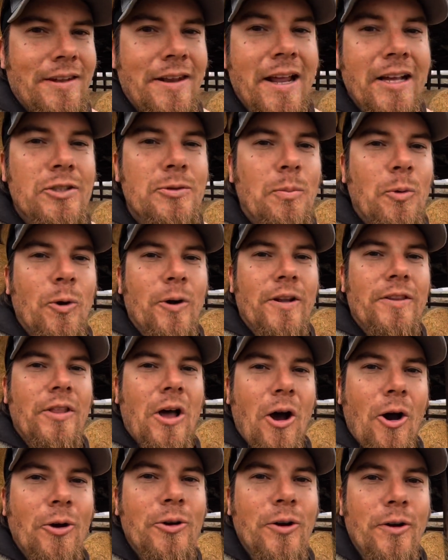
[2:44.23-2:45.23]
The next morning,
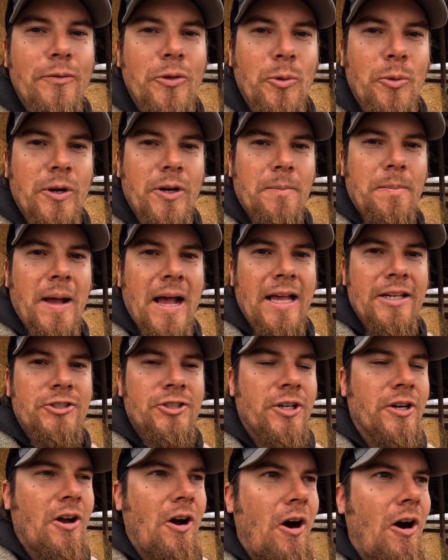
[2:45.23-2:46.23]
the owner of the winter
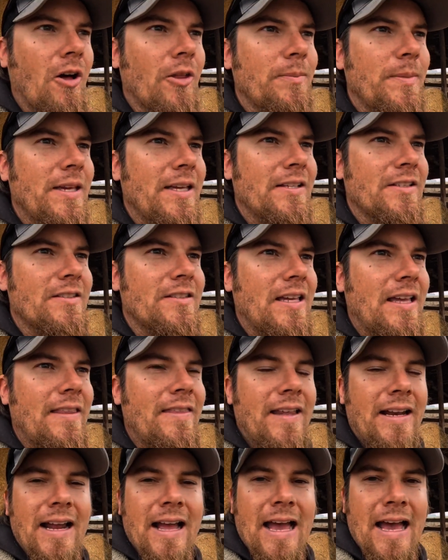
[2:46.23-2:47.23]
pasture called me and
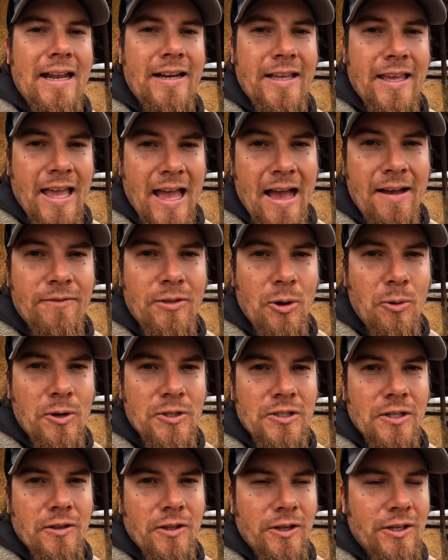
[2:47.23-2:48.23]
said that I had a calf that
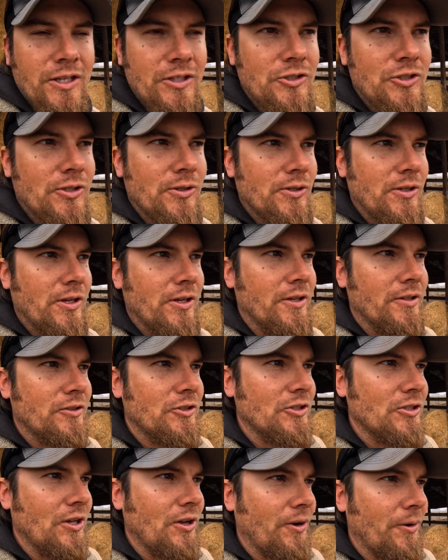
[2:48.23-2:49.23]
wasn't looking too good.
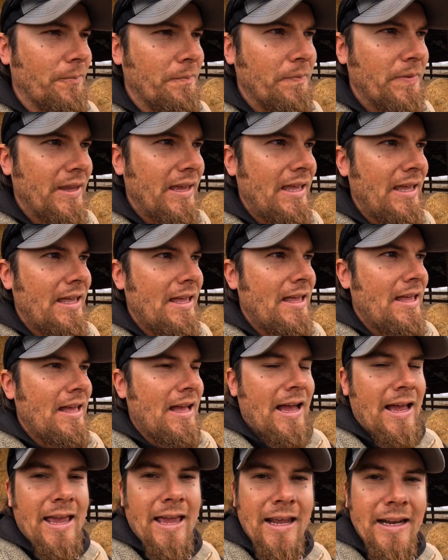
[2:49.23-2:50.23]
So
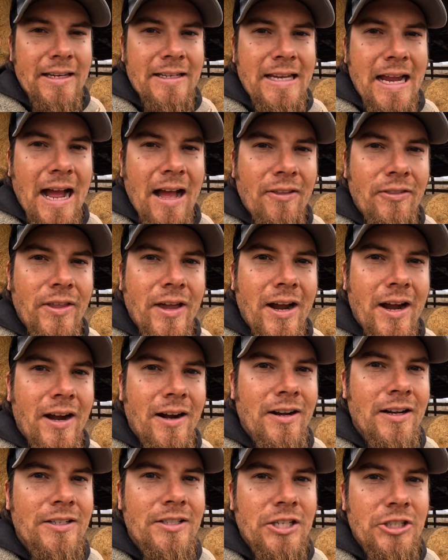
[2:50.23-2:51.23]
I headed down
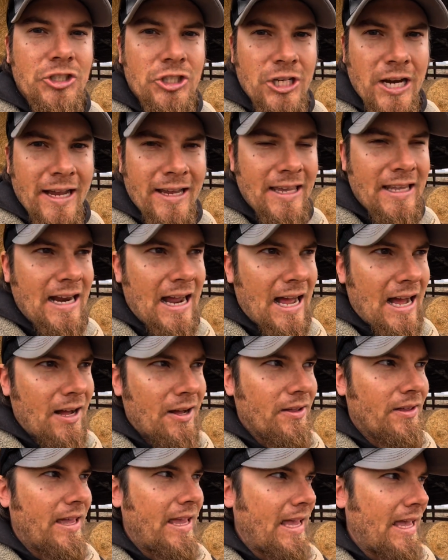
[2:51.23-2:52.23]
there to check it
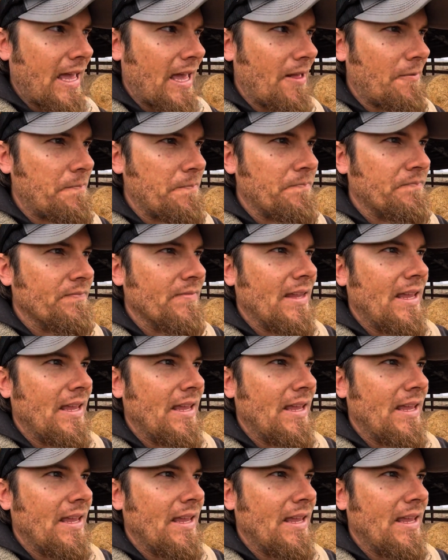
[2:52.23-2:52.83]
out, and